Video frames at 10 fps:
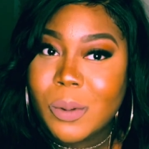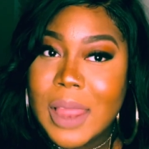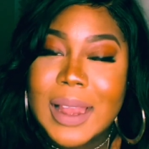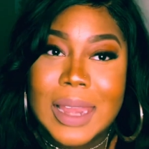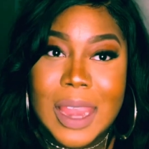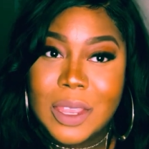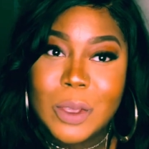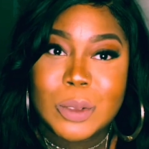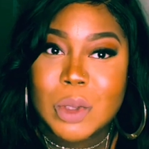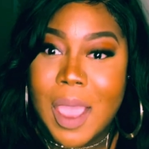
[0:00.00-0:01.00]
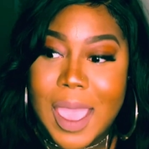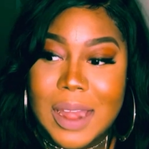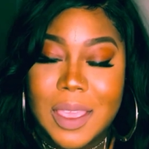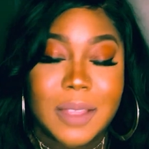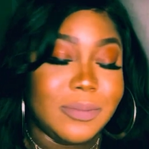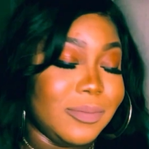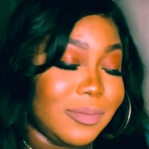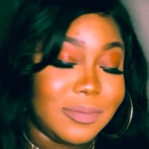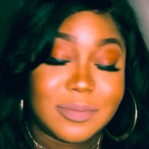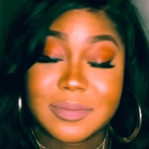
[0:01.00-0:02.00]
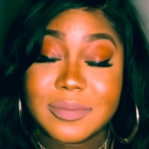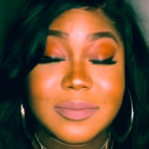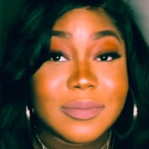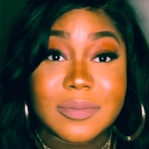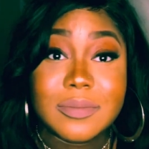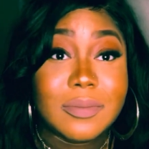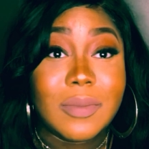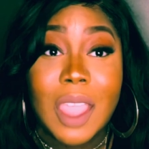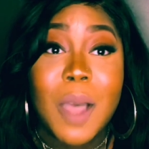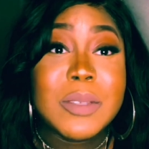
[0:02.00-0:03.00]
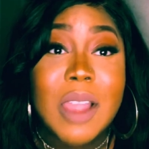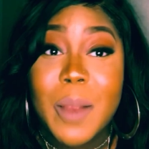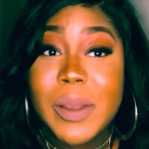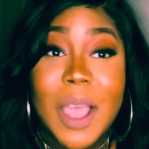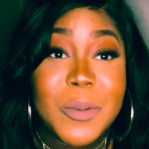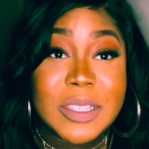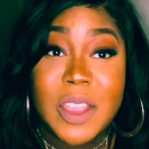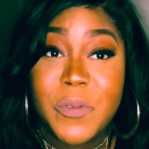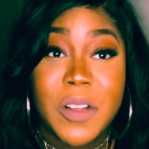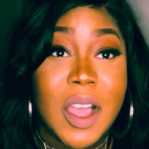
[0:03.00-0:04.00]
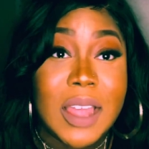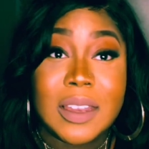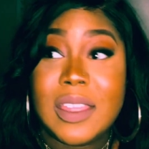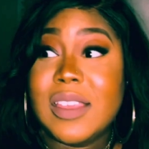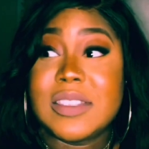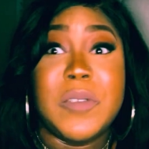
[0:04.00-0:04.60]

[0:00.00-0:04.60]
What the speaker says: Like, lady, you tried it. I'm sorry, but I was here for Aunt Liz.